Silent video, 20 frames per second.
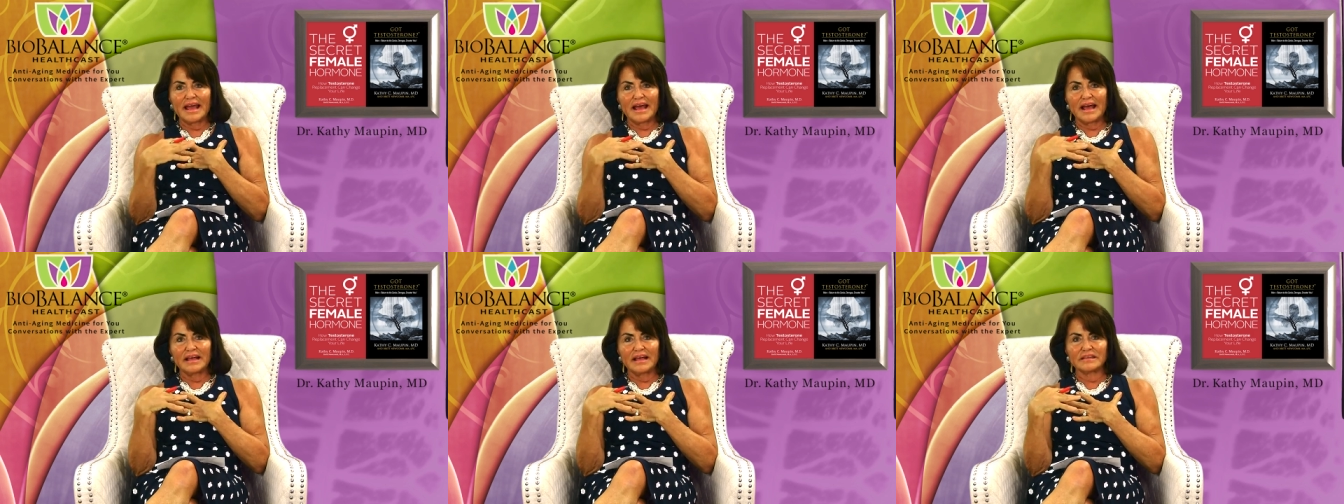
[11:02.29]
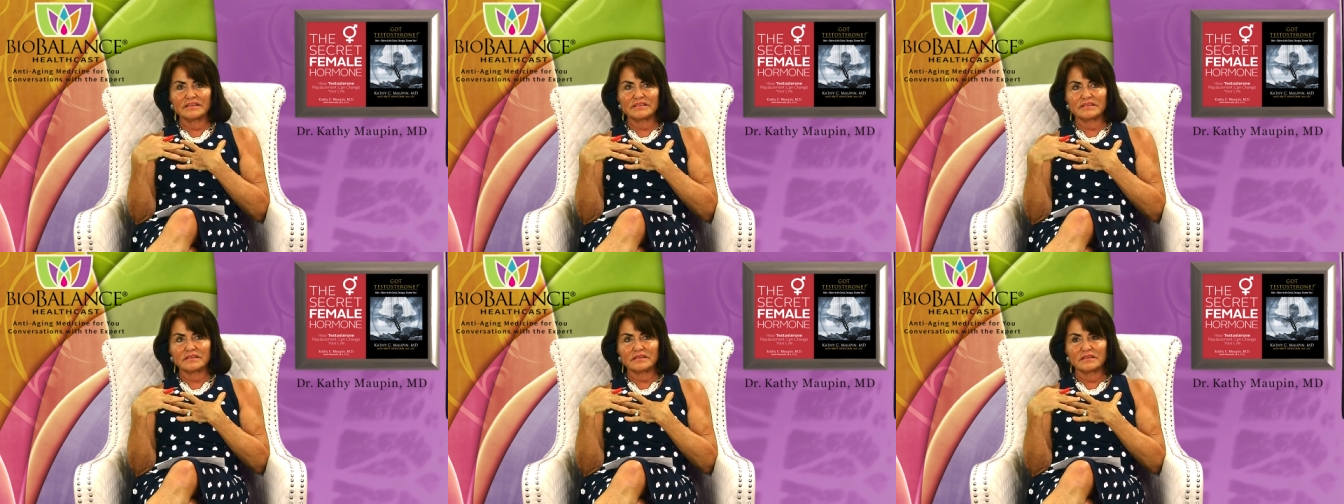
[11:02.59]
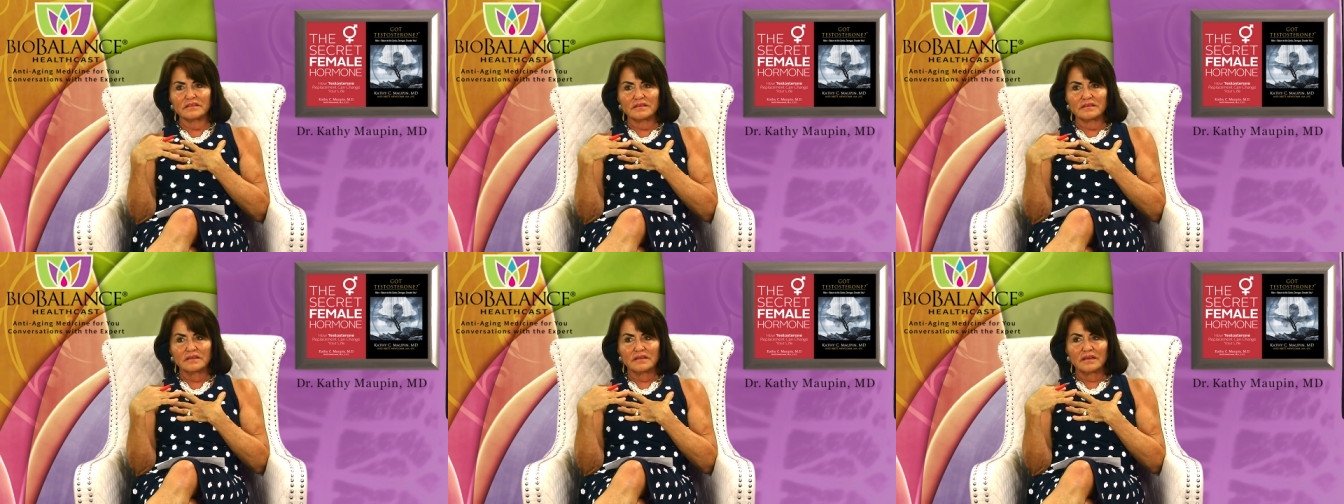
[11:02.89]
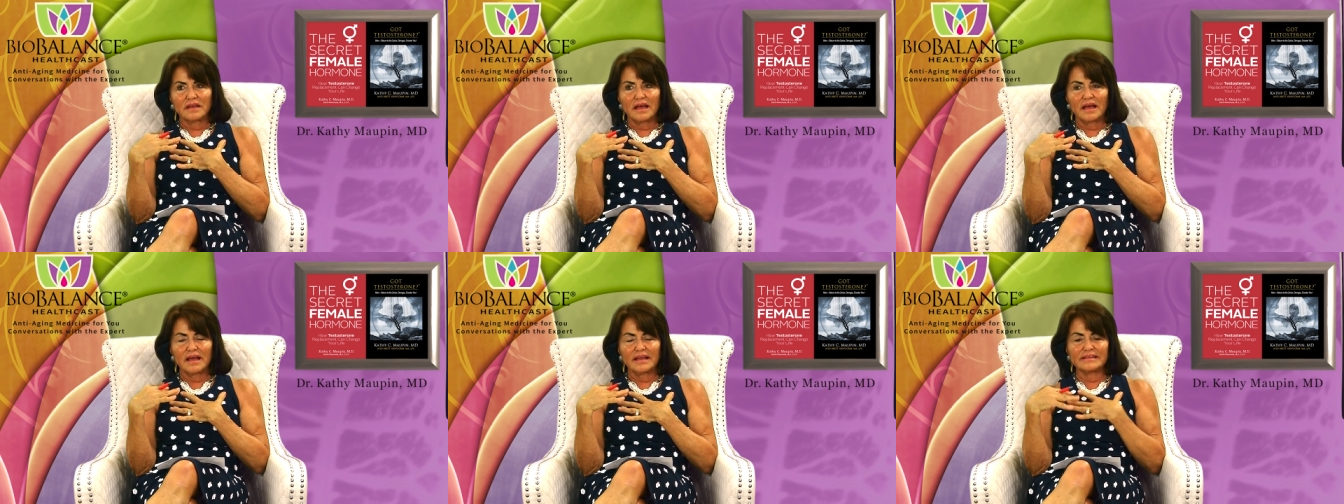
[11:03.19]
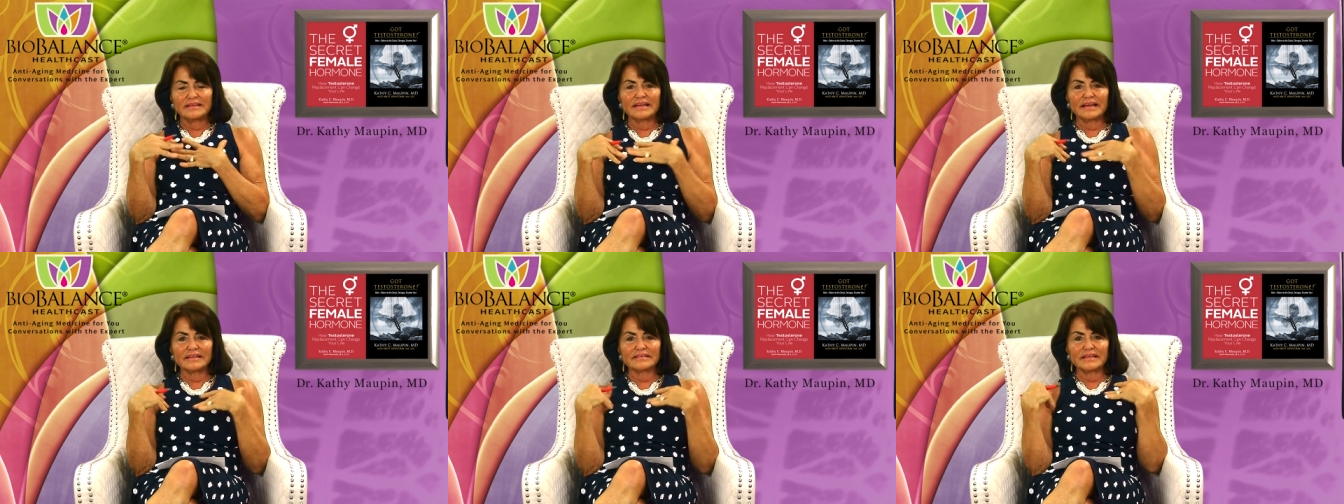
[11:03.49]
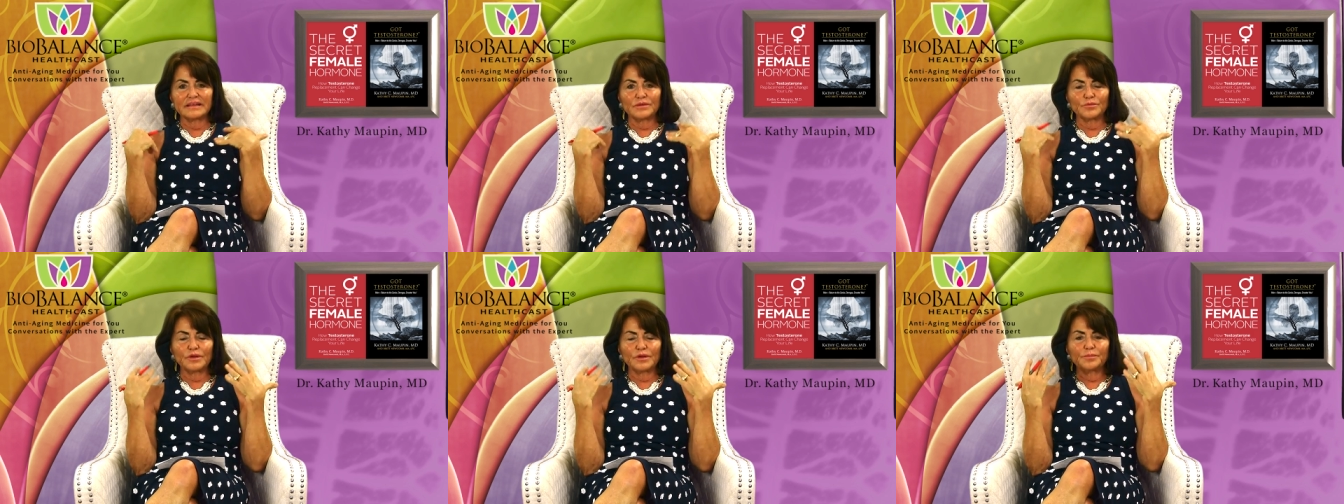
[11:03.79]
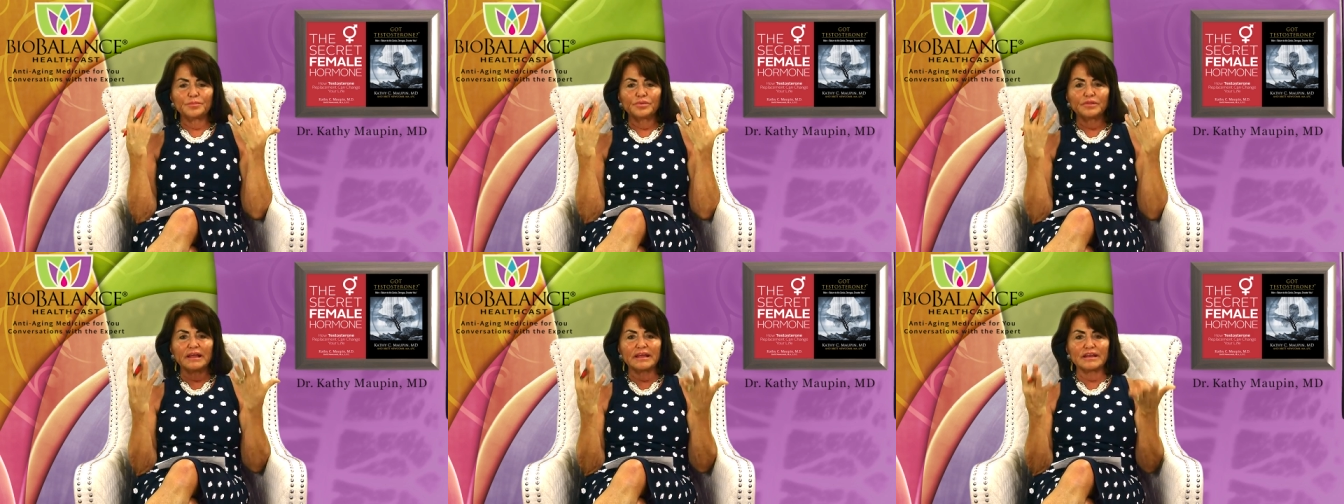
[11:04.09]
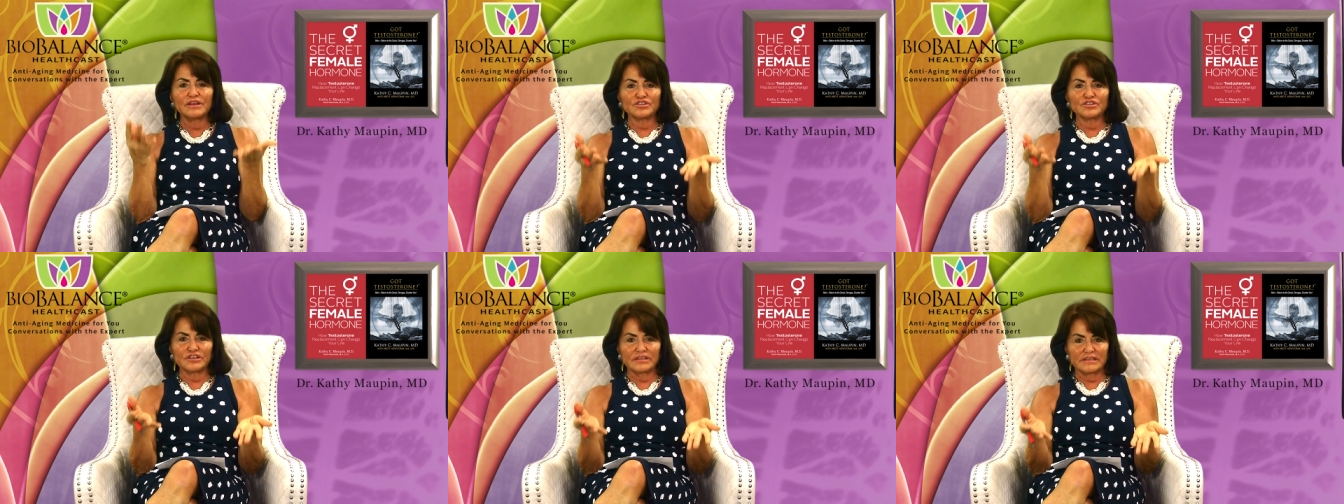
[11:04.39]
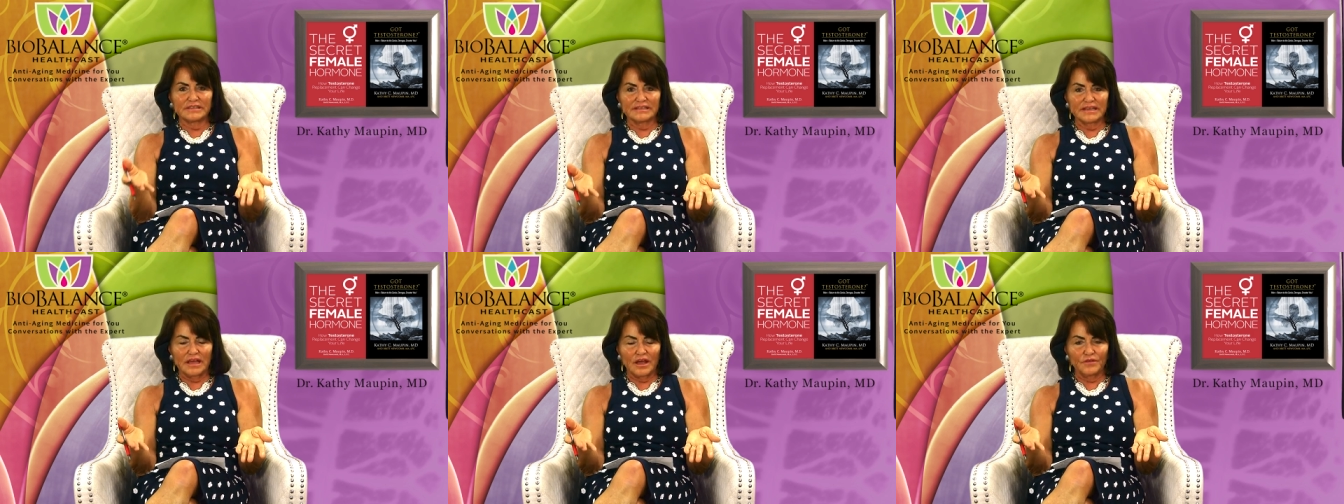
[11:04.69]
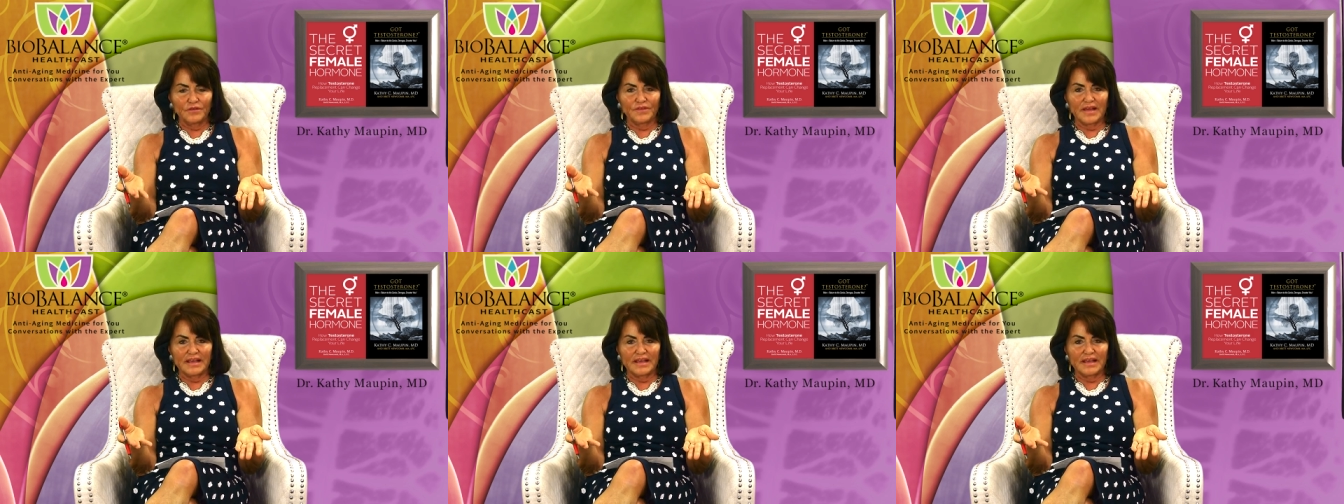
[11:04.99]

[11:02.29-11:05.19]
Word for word: as, uh, it doesn't replenish itself